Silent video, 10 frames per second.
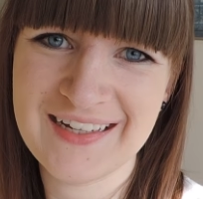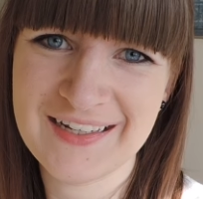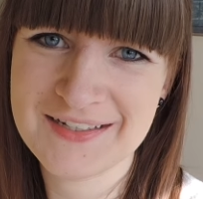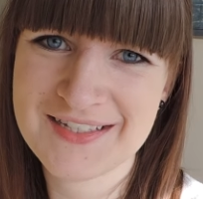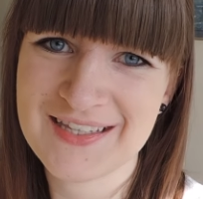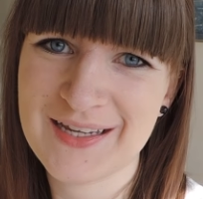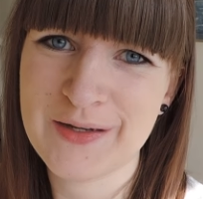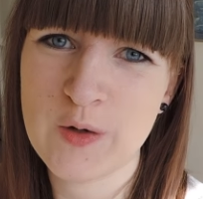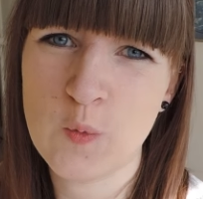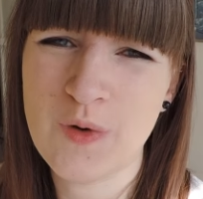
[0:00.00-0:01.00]
It is
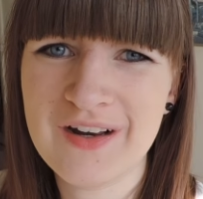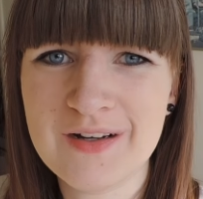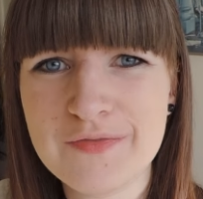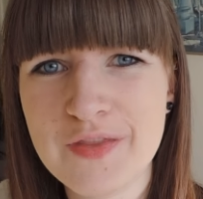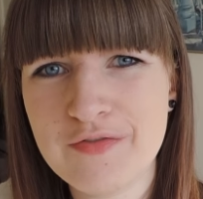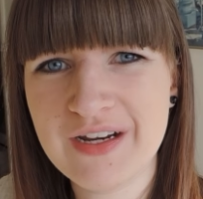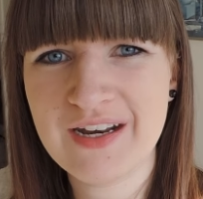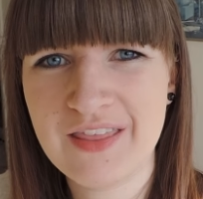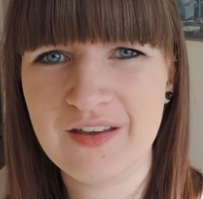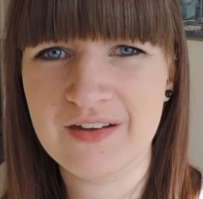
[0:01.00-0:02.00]
day one of the
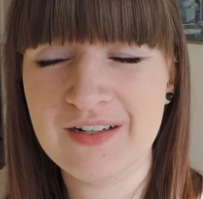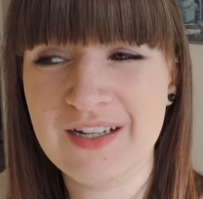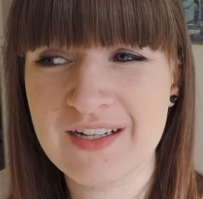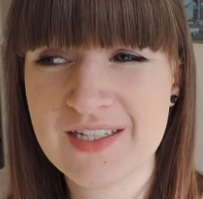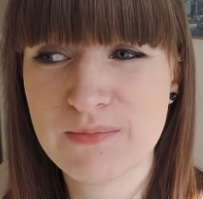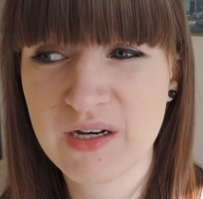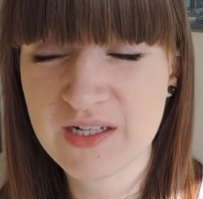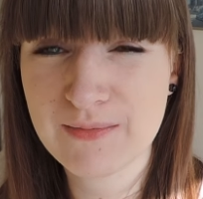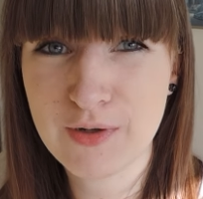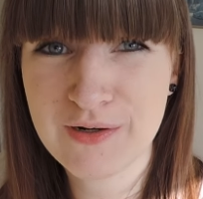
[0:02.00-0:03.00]
readathon. It is
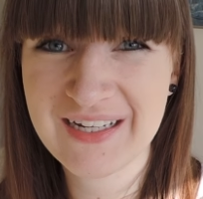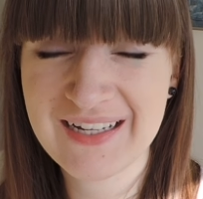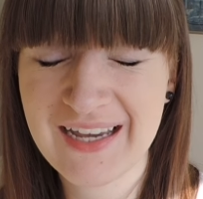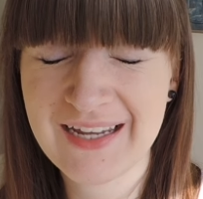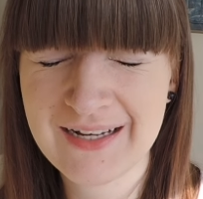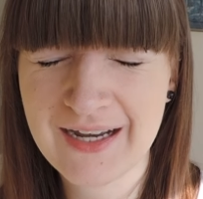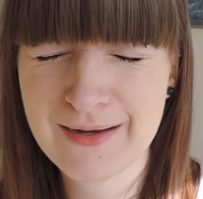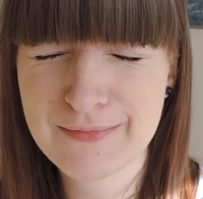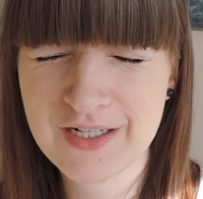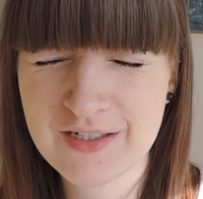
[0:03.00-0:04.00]
Monday morning and
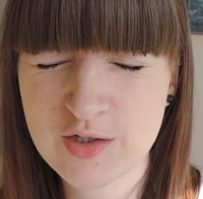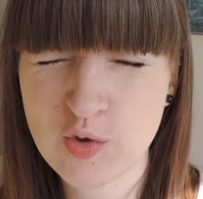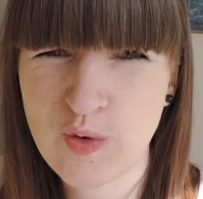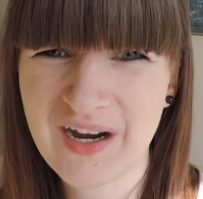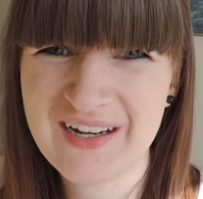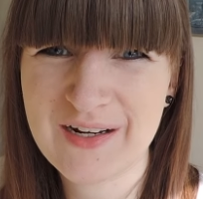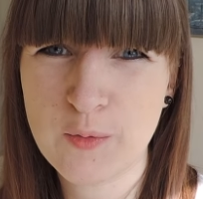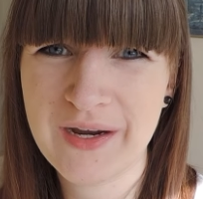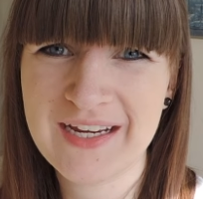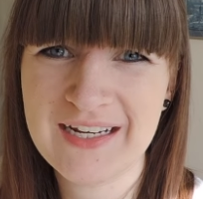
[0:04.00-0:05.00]
I'm not quite
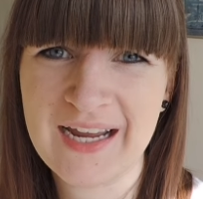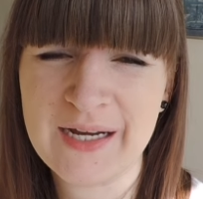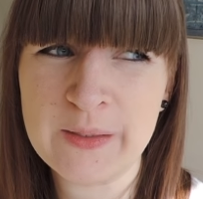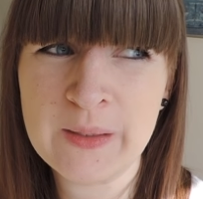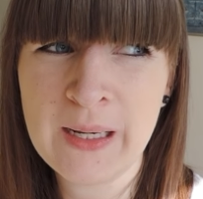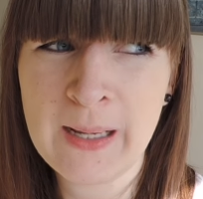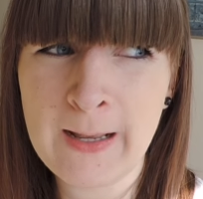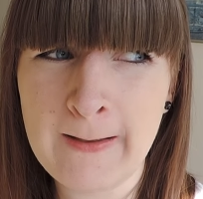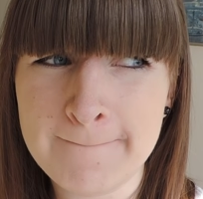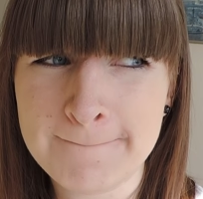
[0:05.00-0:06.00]
awake now,
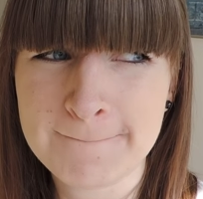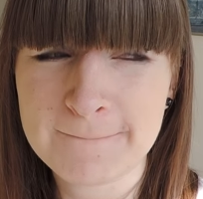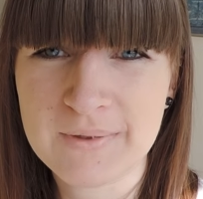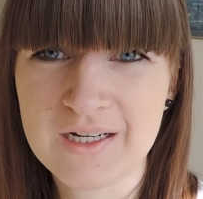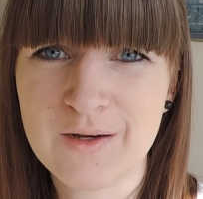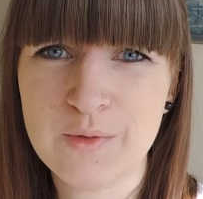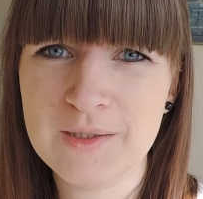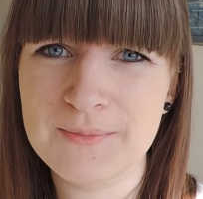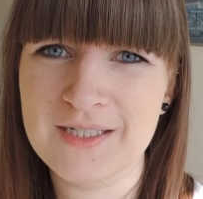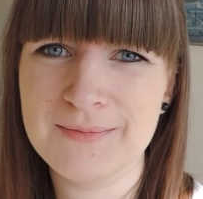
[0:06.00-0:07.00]
but I
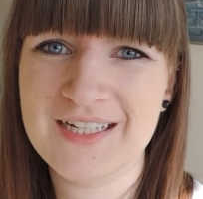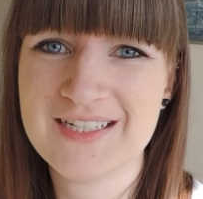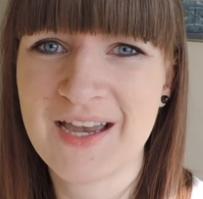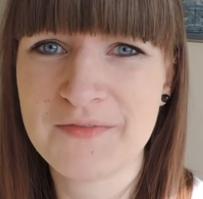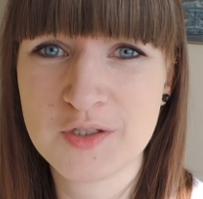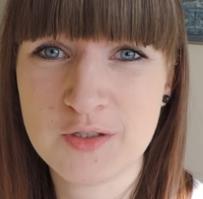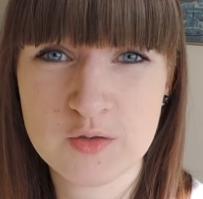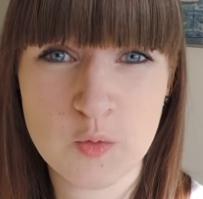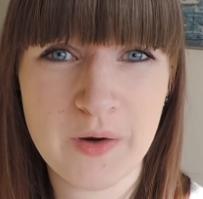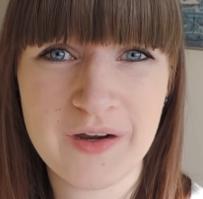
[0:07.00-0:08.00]
will be because I have to go
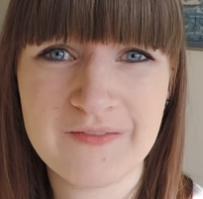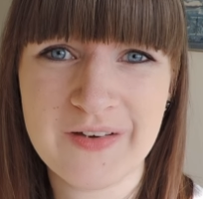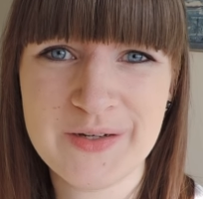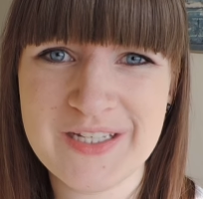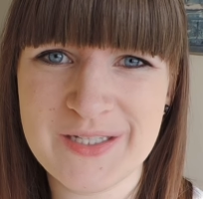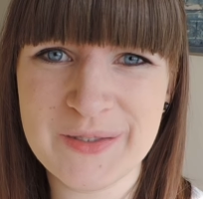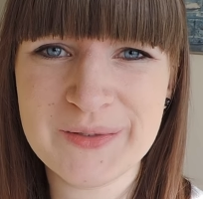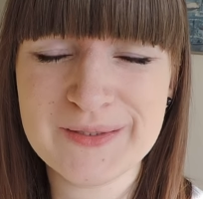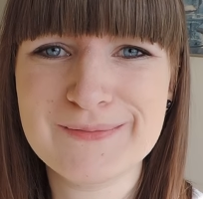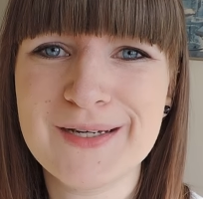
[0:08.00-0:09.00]
to work very
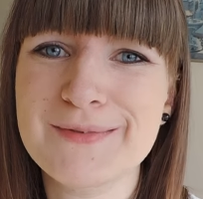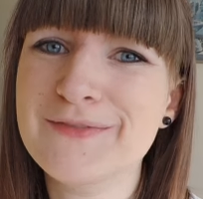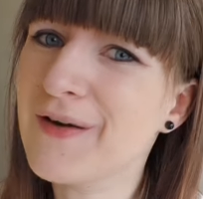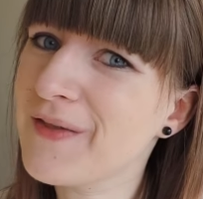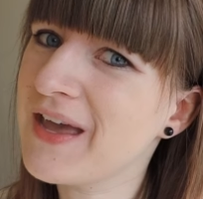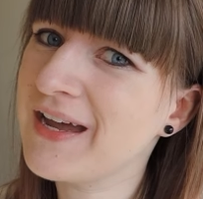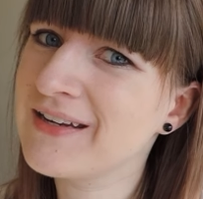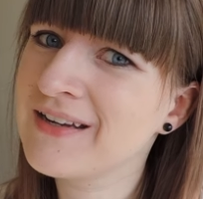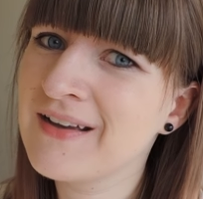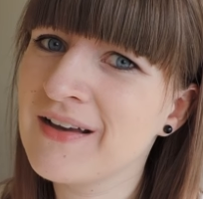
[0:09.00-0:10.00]
soon. But before
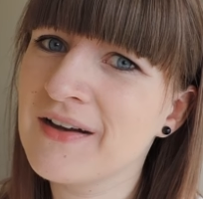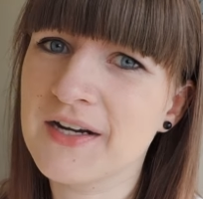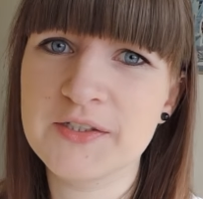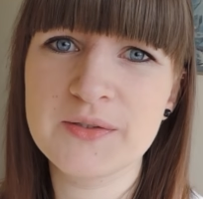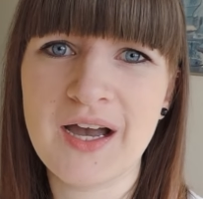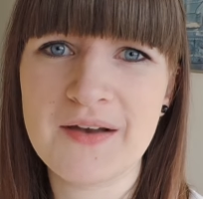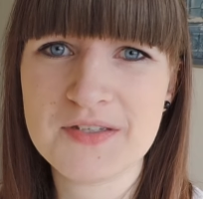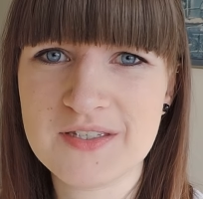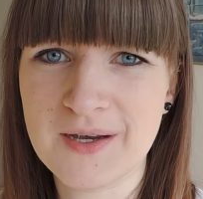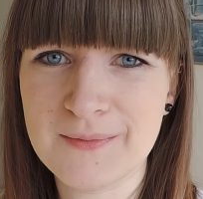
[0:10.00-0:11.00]
that, I do
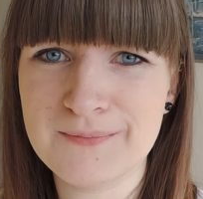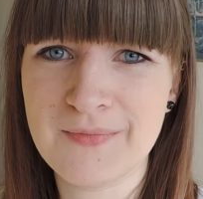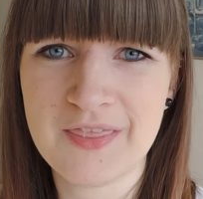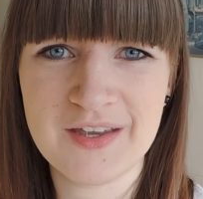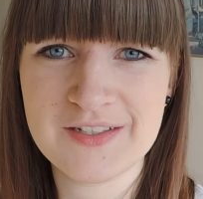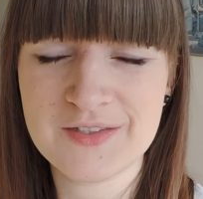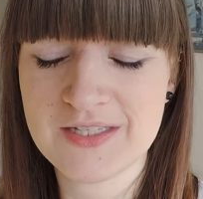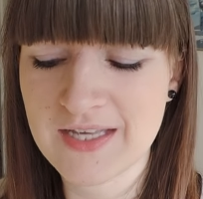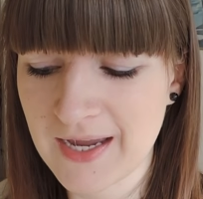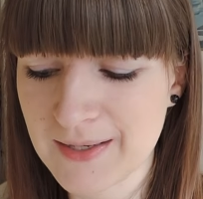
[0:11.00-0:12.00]
have some things to
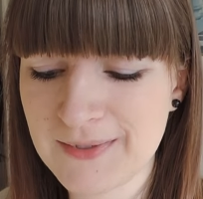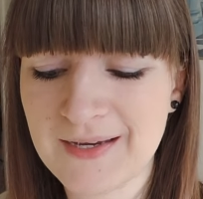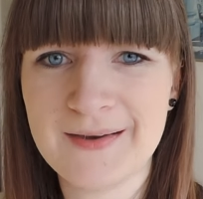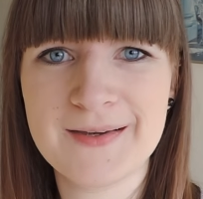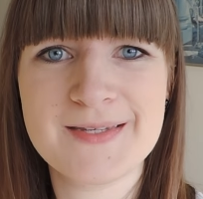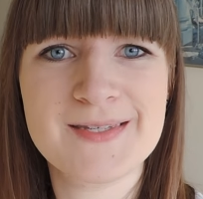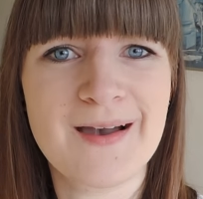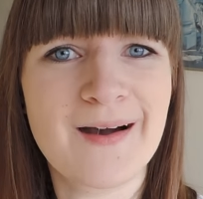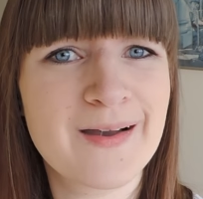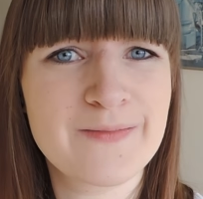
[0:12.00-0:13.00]
say because
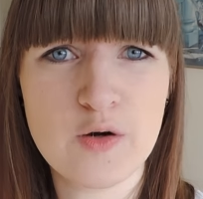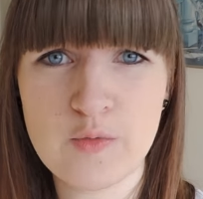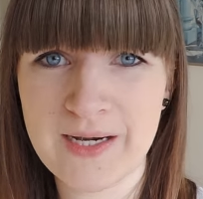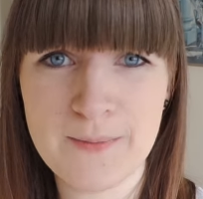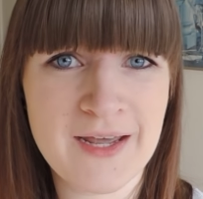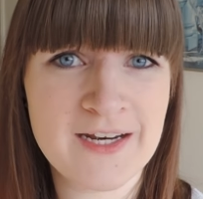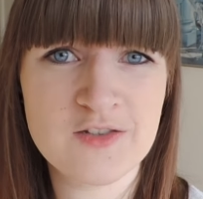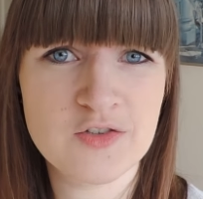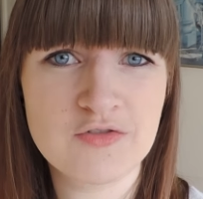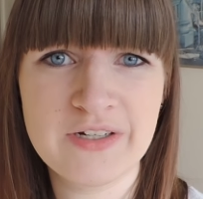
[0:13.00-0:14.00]
I have already
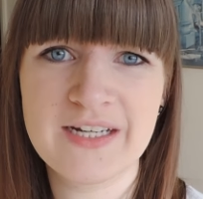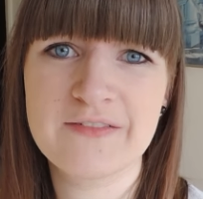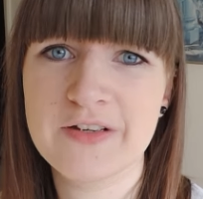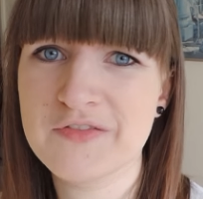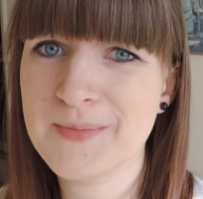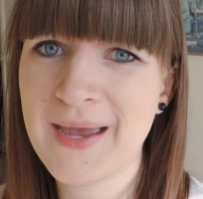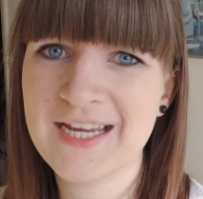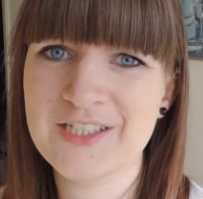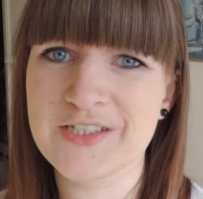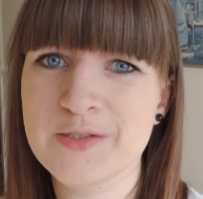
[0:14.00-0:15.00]
managed to read 50
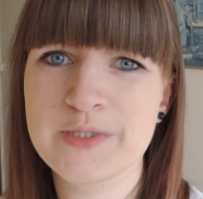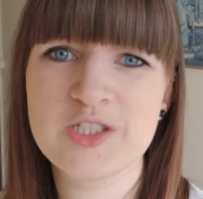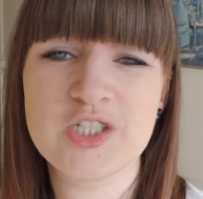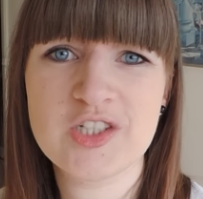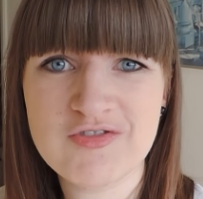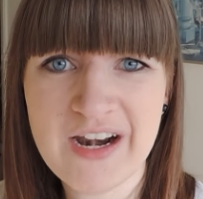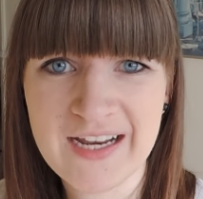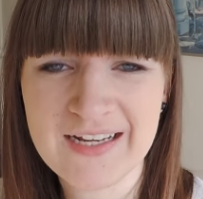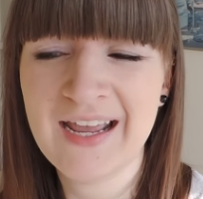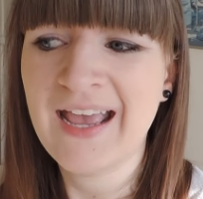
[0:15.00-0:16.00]
pages, which is
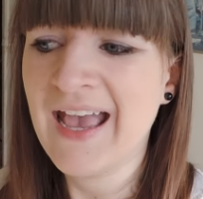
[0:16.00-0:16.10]
great.